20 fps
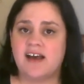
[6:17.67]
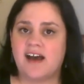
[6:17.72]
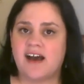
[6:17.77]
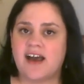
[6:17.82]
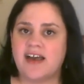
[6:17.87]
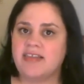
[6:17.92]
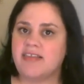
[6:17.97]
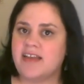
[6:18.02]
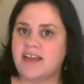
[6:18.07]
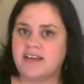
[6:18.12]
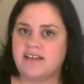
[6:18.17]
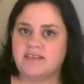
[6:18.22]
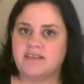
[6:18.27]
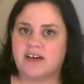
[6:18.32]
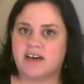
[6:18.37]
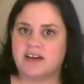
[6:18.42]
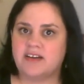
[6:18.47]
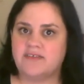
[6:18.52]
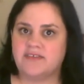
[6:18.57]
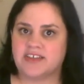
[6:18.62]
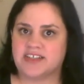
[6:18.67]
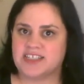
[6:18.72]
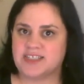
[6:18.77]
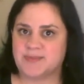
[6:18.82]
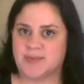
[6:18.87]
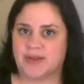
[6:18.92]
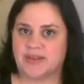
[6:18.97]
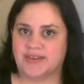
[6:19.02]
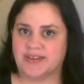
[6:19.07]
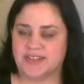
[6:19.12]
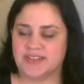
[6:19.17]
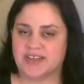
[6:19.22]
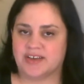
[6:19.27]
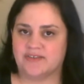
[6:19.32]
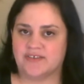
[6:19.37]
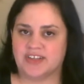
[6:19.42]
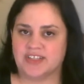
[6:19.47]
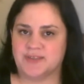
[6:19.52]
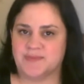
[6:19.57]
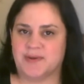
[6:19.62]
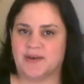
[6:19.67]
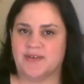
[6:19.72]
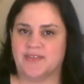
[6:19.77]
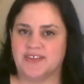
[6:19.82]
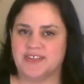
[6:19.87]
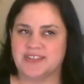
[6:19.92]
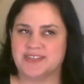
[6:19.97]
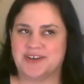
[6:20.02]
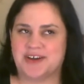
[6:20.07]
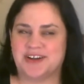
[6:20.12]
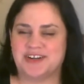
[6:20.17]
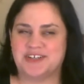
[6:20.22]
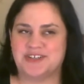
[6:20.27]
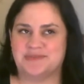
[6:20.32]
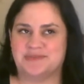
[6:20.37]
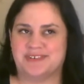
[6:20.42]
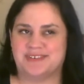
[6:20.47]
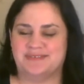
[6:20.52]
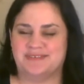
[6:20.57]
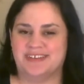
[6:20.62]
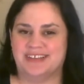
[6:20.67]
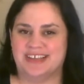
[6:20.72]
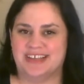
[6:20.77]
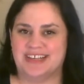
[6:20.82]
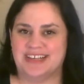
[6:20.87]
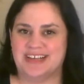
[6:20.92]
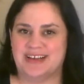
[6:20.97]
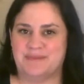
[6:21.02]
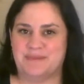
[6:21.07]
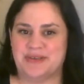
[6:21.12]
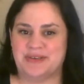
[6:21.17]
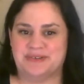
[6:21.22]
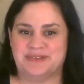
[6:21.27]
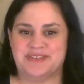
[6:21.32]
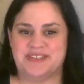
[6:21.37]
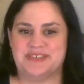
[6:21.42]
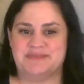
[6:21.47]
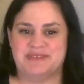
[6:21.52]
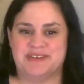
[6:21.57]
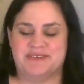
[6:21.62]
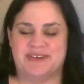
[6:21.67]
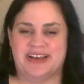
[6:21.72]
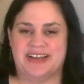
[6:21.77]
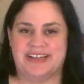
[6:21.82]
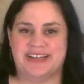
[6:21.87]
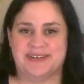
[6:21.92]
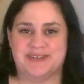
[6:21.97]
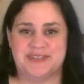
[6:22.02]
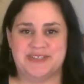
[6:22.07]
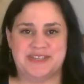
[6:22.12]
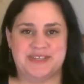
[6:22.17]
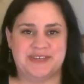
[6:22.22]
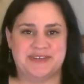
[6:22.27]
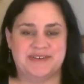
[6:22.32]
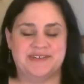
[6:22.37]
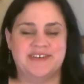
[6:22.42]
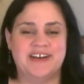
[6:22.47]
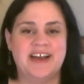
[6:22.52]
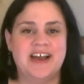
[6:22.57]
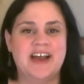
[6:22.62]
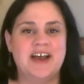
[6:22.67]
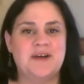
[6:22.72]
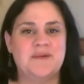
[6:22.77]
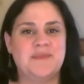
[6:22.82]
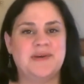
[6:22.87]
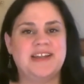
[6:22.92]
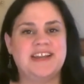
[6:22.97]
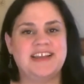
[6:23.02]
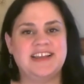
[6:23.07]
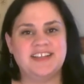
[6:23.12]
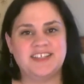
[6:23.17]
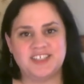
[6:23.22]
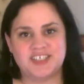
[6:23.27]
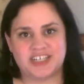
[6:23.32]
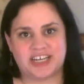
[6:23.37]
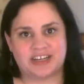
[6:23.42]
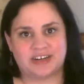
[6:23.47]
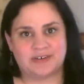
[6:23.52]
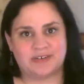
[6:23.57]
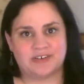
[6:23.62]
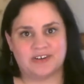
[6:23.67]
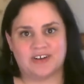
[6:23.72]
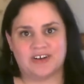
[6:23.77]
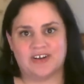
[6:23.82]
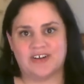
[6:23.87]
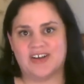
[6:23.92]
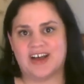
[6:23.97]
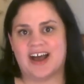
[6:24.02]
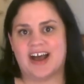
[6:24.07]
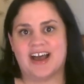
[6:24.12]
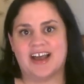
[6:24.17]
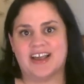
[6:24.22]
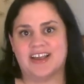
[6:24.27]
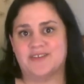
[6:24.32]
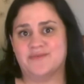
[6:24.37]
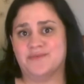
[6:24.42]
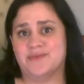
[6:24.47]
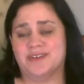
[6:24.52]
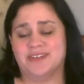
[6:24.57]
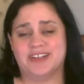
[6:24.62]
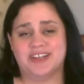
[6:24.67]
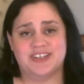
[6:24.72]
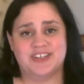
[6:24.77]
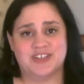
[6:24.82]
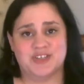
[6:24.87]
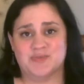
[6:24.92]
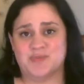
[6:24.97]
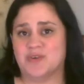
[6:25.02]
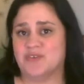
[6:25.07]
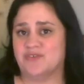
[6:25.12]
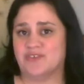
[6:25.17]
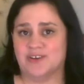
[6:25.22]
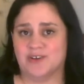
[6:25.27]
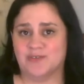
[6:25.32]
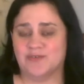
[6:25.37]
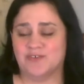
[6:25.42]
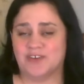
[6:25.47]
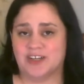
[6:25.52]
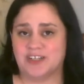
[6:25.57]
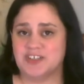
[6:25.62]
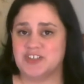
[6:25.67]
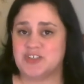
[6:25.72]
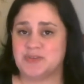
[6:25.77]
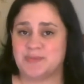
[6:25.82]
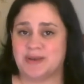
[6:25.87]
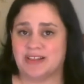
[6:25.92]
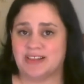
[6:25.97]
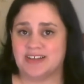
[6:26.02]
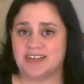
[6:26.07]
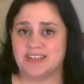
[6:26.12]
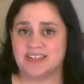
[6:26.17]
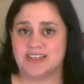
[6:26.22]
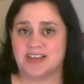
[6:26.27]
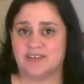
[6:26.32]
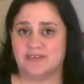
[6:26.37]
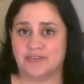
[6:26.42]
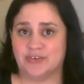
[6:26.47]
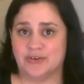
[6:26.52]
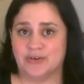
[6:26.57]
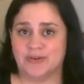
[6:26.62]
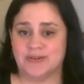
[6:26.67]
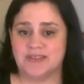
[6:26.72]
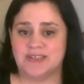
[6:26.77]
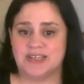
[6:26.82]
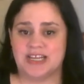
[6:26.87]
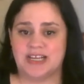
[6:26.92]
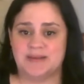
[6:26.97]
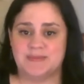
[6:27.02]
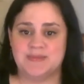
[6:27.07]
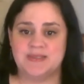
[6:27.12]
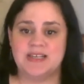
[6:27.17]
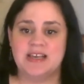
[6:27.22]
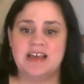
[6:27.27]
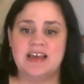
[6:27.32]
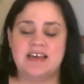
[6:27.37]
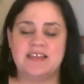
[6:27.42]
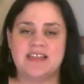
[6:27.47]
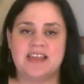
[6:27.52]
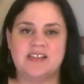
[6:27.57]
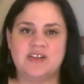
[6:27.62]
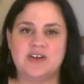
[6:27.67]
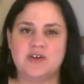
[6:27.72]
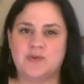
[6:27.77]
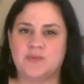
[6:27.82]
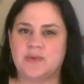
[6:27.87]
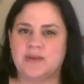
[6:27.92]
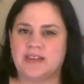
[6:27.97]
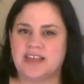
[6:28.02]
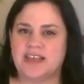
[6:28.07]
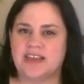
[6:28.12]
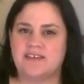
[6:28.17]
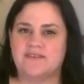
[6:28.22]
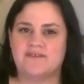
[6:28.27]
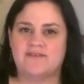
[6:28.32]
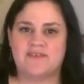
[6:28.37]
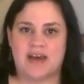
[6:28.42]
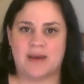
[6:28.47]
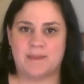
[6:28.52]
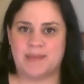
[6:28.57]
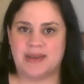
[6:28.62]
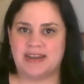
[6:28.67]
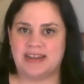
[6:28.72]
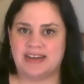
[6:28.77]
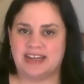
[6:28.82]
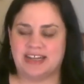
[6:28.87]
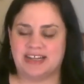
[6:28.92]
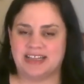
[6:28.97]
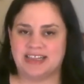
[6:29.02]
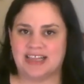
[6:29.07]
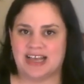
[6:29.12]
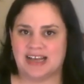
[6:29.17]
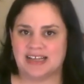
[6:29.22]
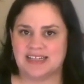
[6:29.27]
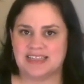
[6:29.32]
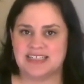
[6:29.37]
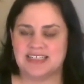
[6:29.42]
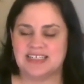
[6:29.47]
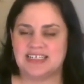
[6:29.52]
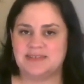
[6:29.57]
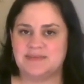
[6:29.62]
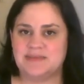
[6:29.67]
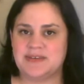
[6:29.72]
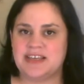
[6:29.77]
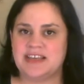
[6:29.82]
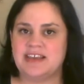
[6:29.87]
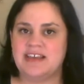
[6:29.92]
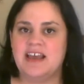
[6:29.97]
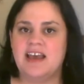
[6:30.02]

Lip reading: I like a lot of the spellings of Isabelle. The Scottish one really appeals to me right now too. But in general, I really just prefer French spellings of girls' names. They look really feminine and classy to me.